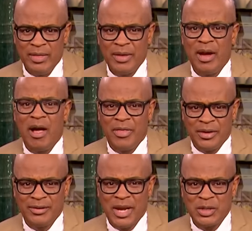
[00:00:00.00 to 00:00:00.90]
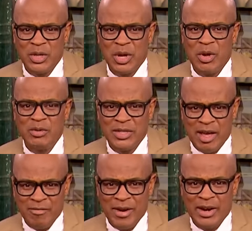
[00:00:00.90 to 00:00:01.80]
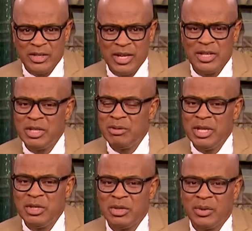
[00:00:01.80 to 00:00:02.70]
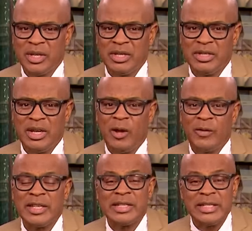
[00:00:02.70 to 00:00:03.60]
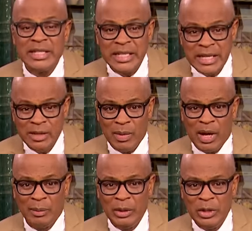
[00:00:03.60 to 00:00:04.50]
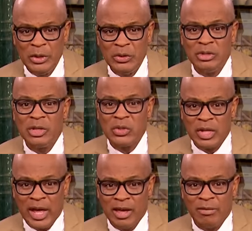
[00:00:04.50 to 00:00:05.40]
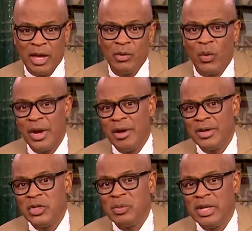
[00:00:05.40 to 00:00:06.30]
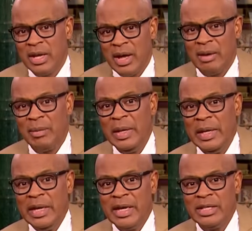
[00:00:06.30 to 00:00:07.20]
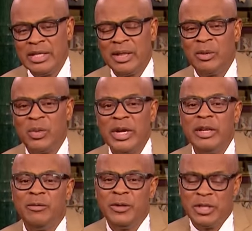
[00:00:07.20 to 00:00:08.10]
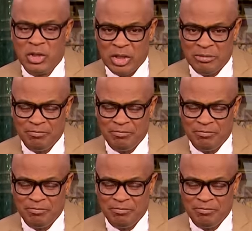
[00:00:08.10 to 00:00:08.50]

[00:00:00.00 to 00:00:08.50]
The author, Dr. Nicole Sapphire, she has a unique story herself as a teen mom who chose life and went on to become a celebrated physician.